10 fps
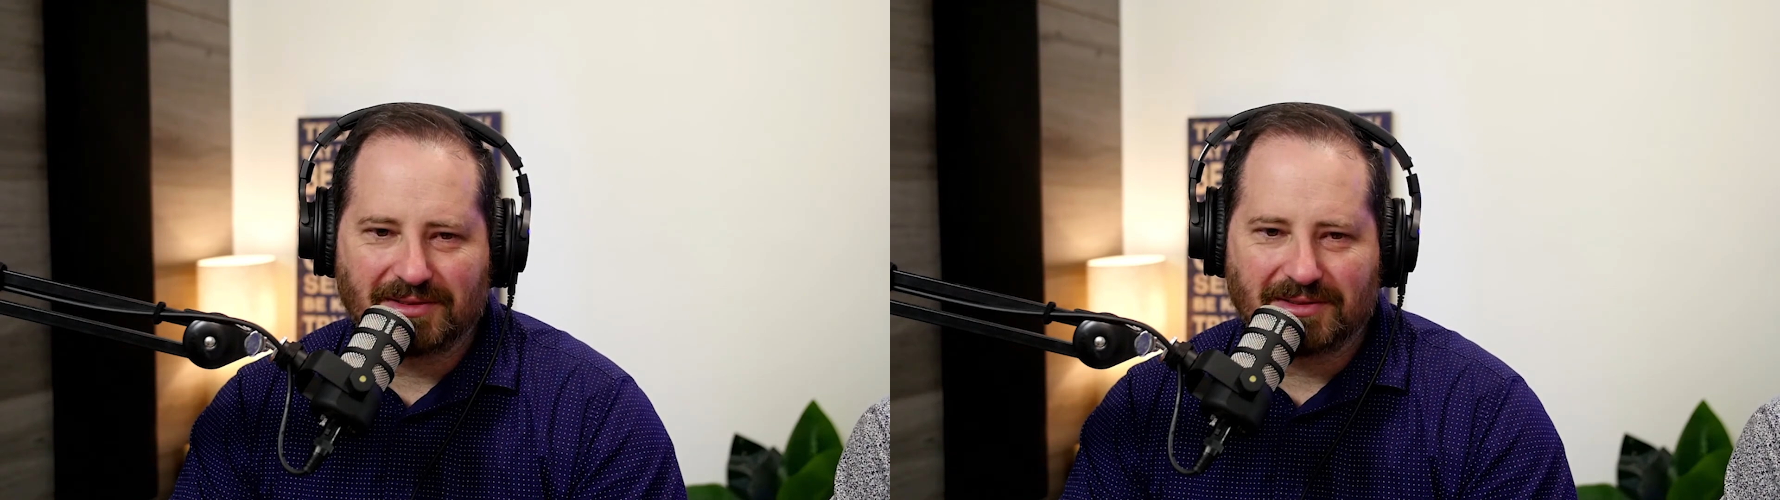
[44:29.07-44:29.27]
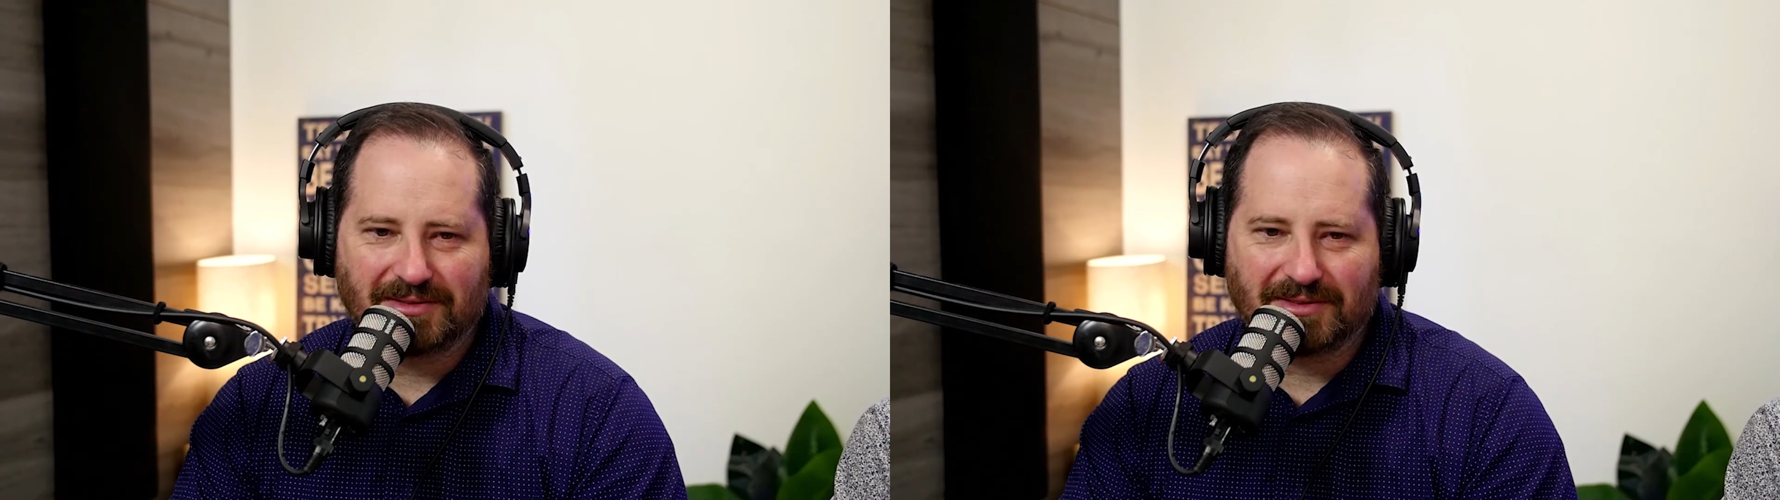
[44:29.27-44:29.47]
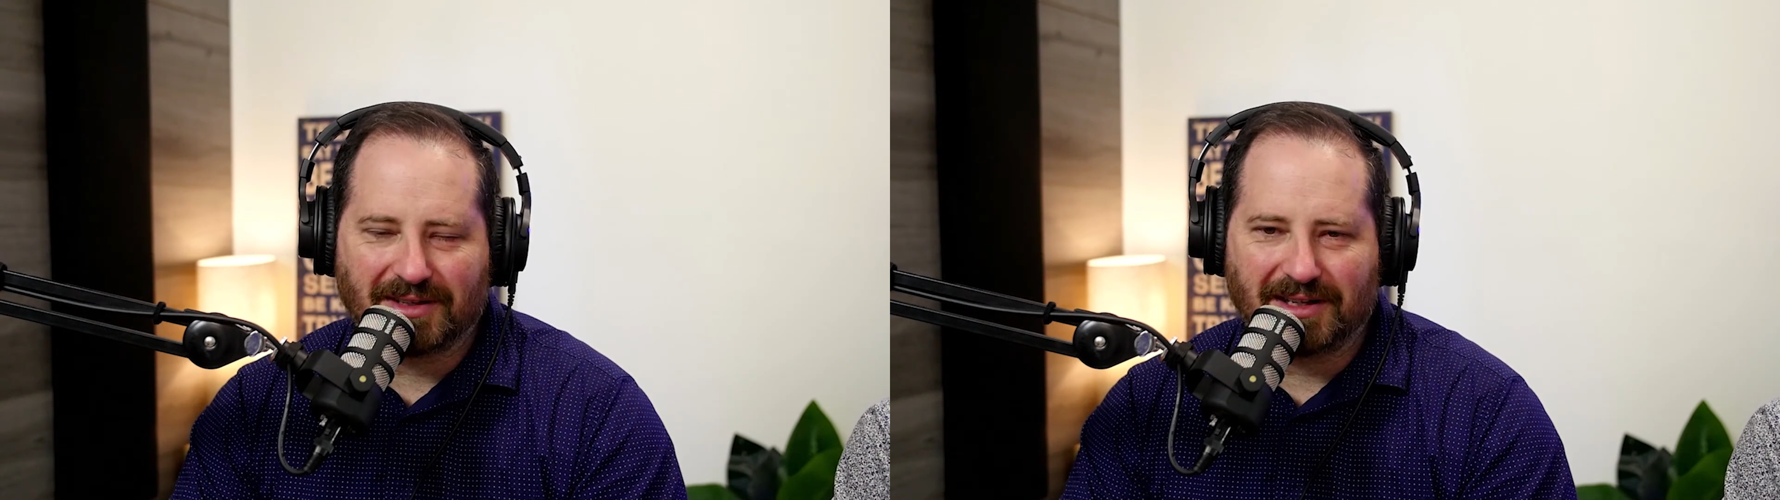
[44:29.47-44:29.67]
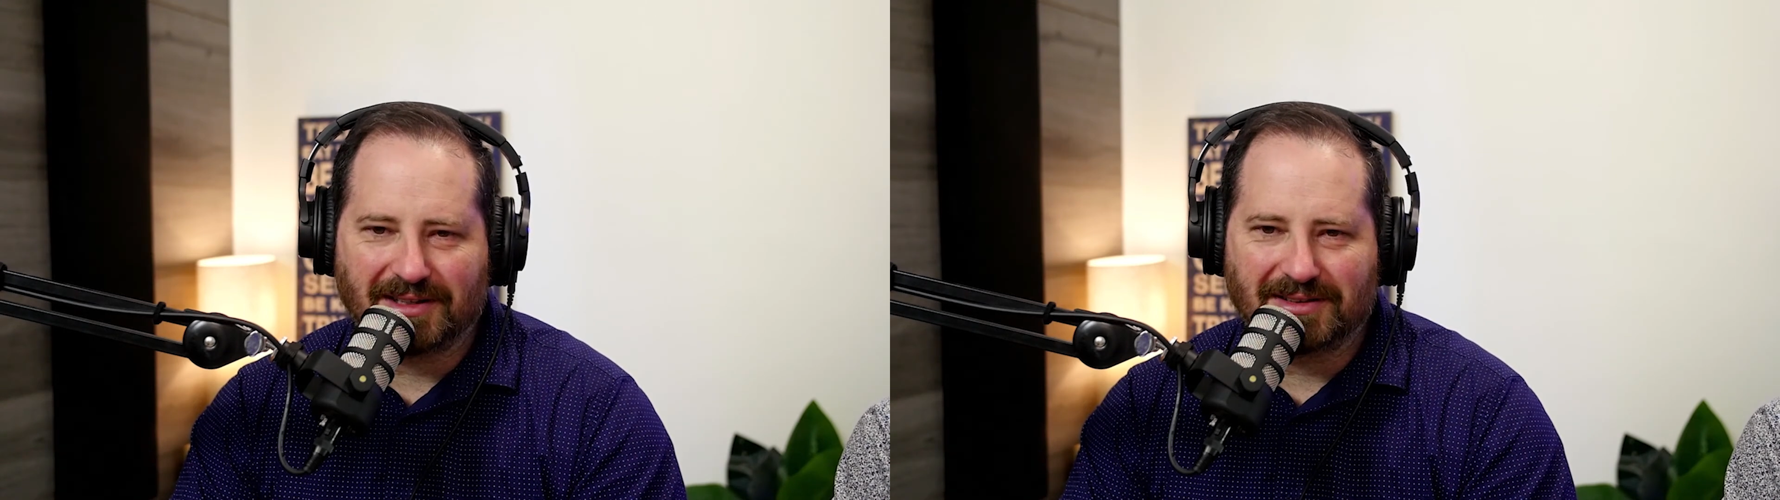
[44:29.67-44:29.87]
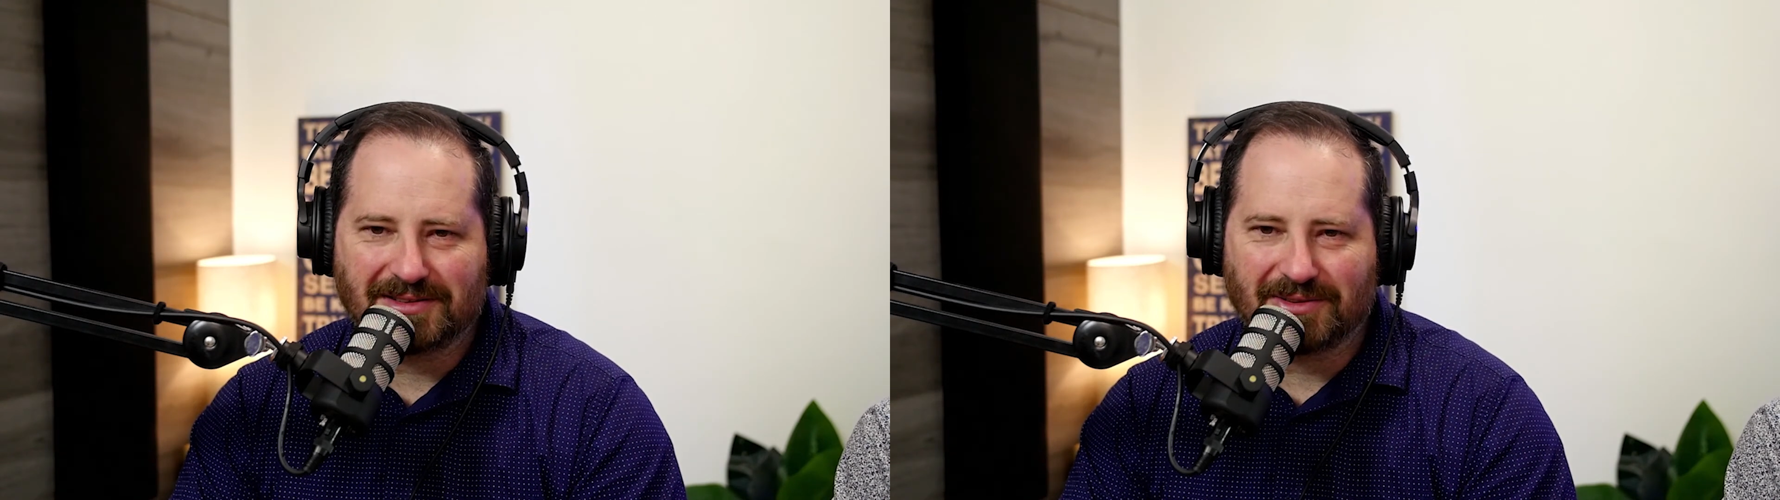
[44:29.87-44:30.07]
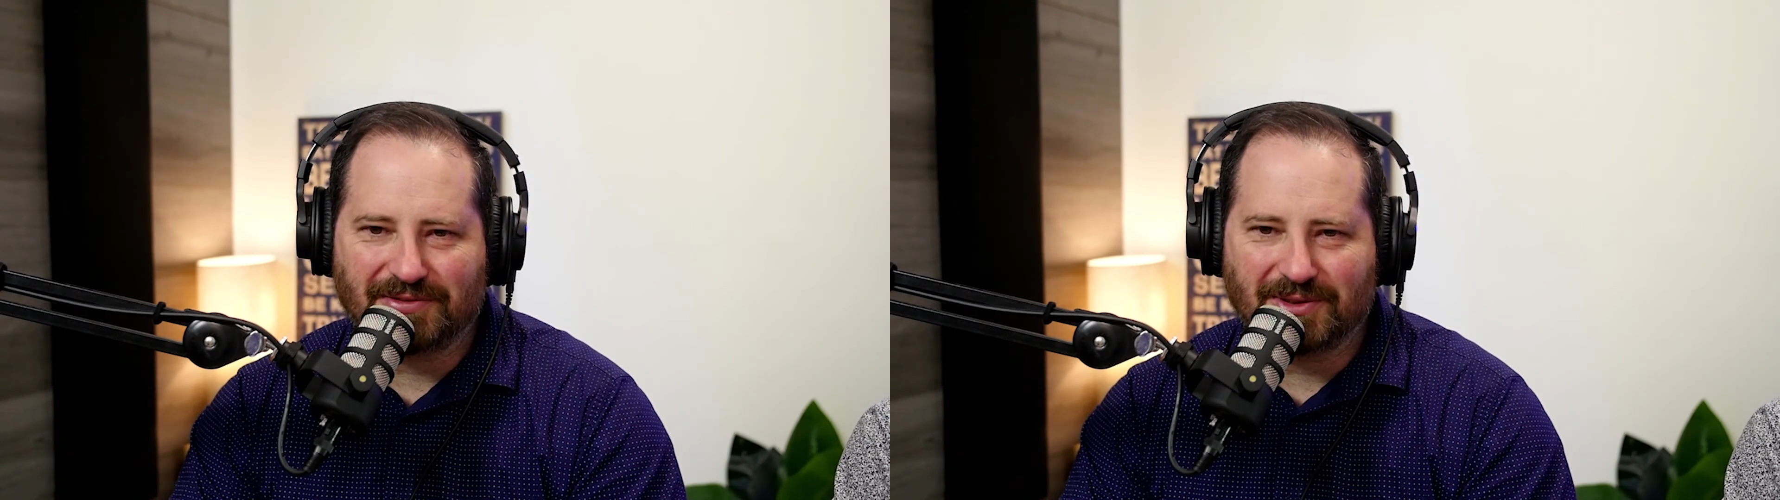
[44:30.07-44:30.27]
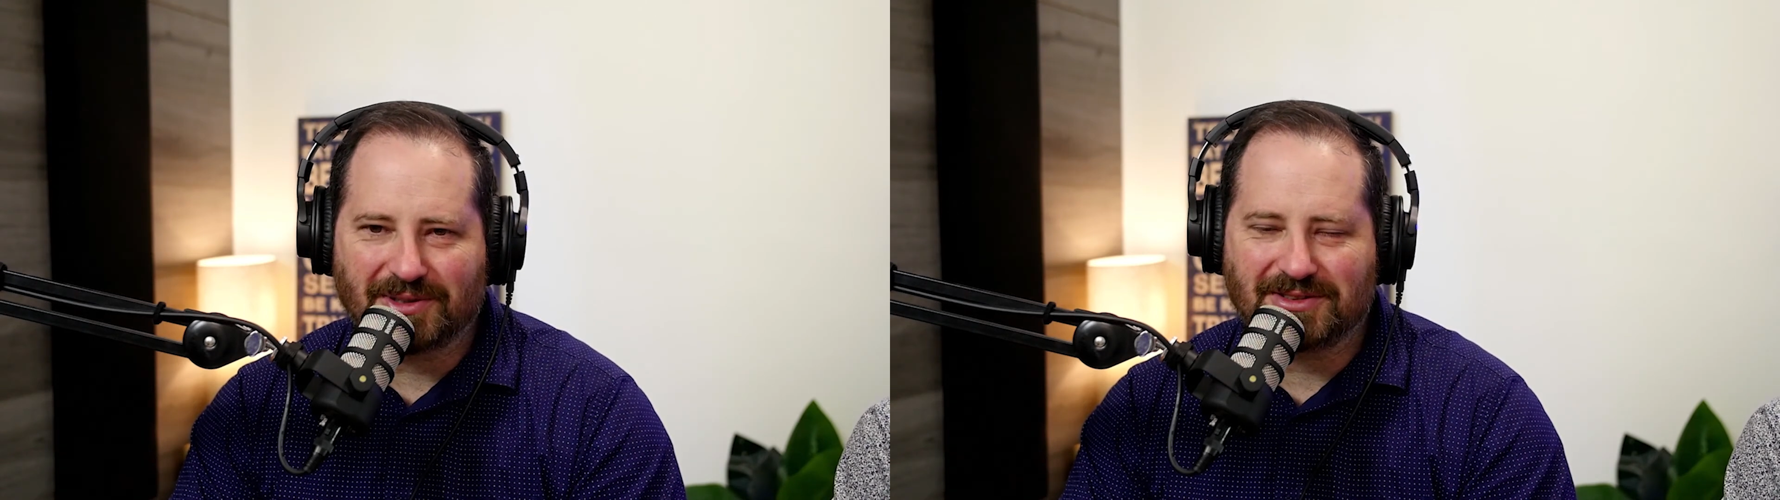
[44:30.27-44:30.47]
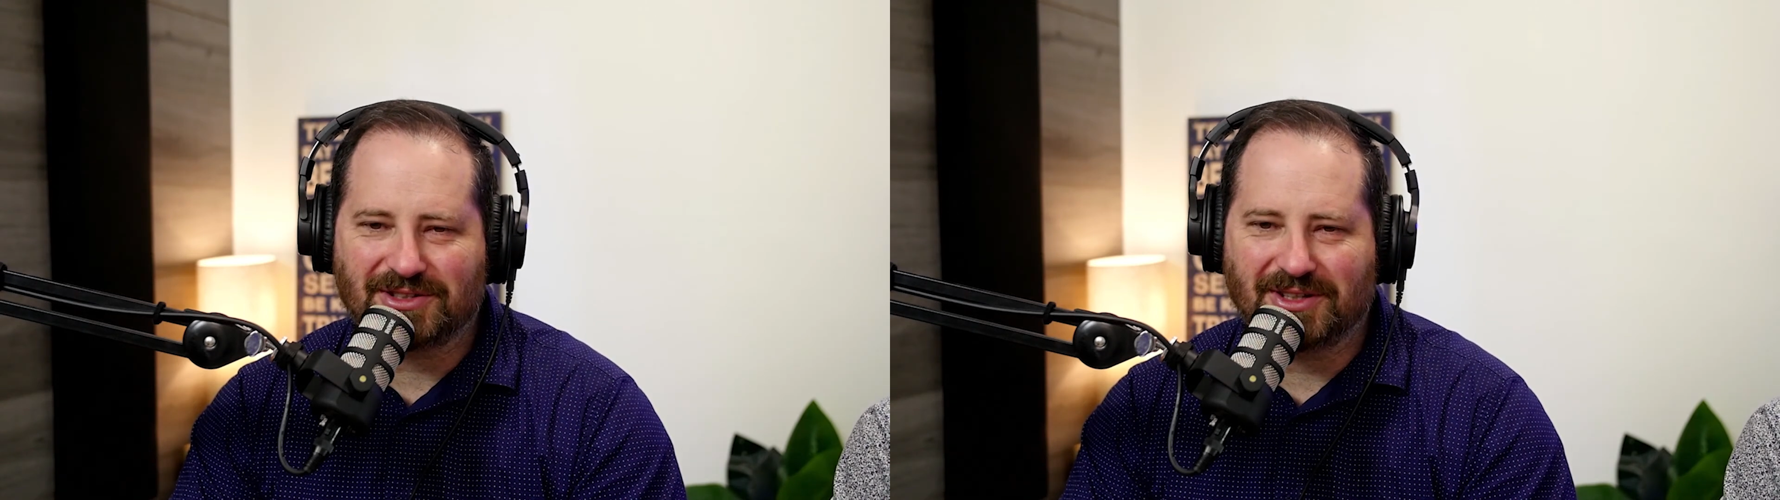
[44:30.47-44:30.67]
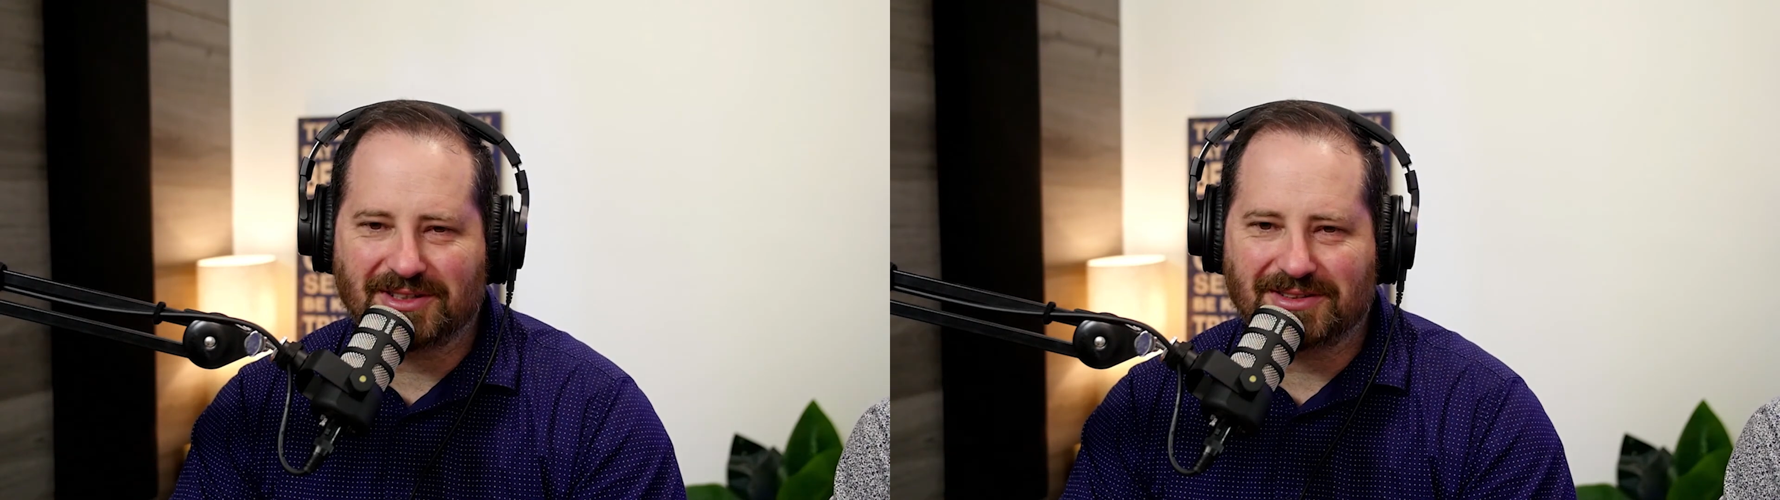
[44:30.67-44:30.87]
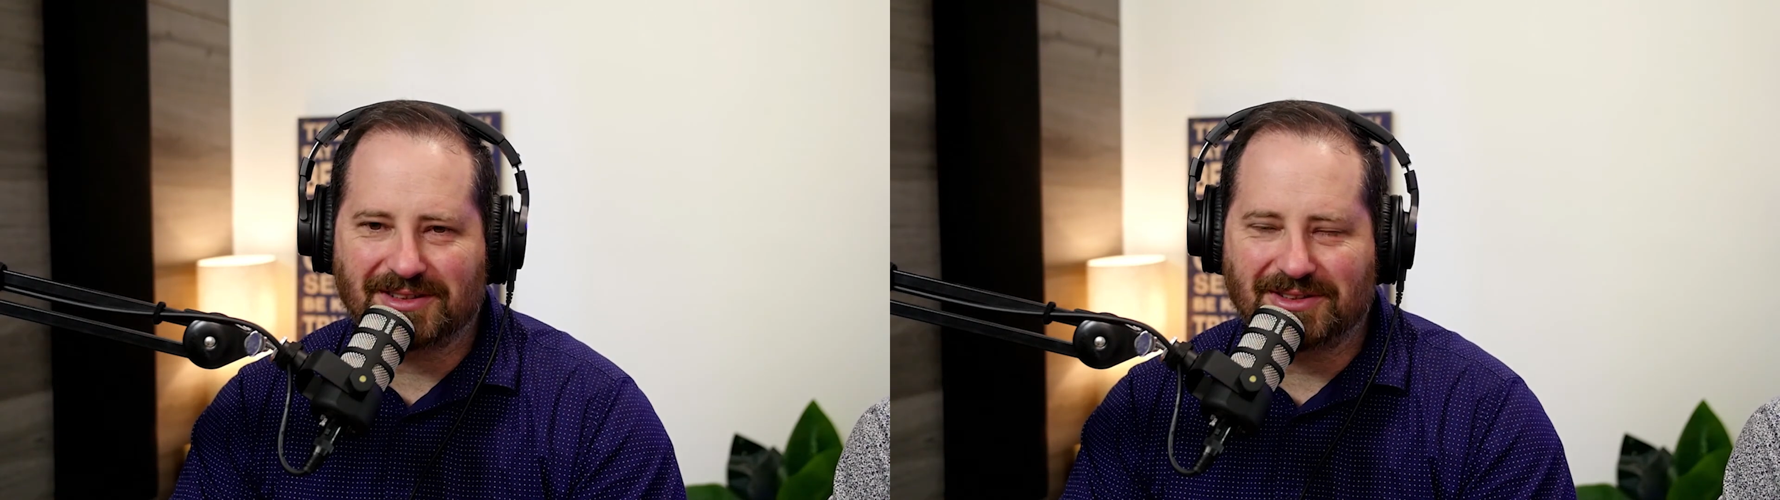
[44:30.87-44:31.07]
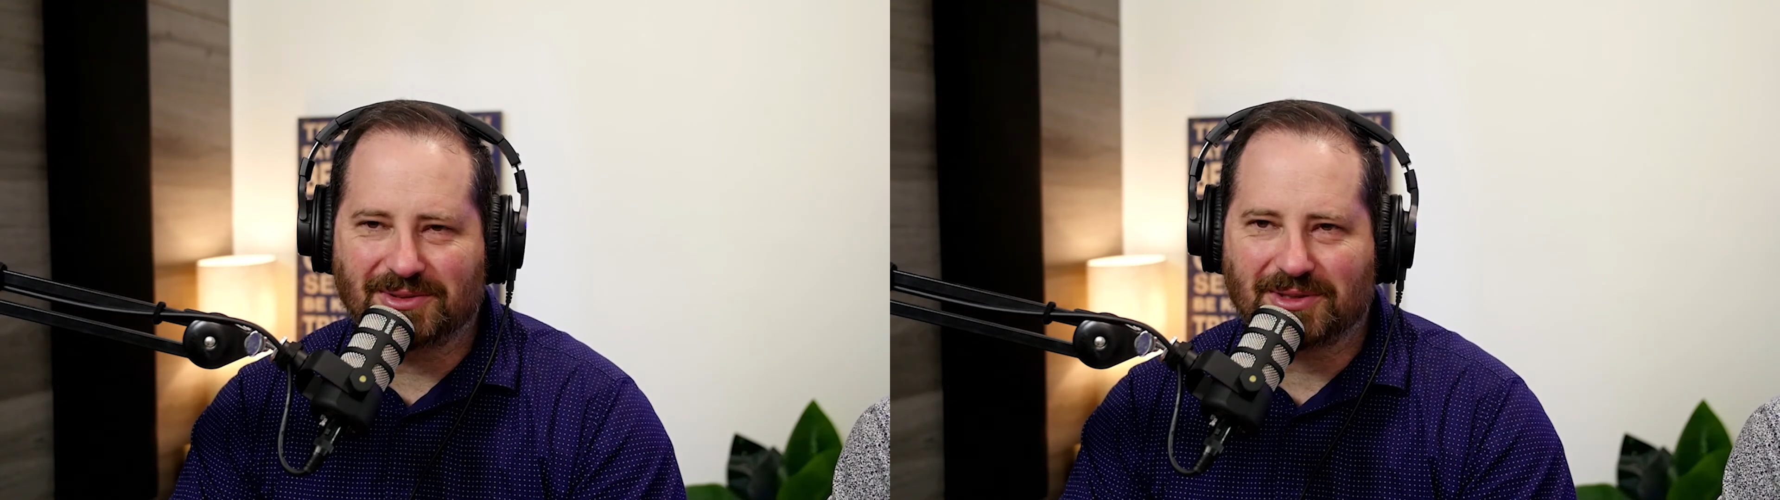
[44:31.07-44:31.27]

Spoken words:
Right. So if you're uncertain in your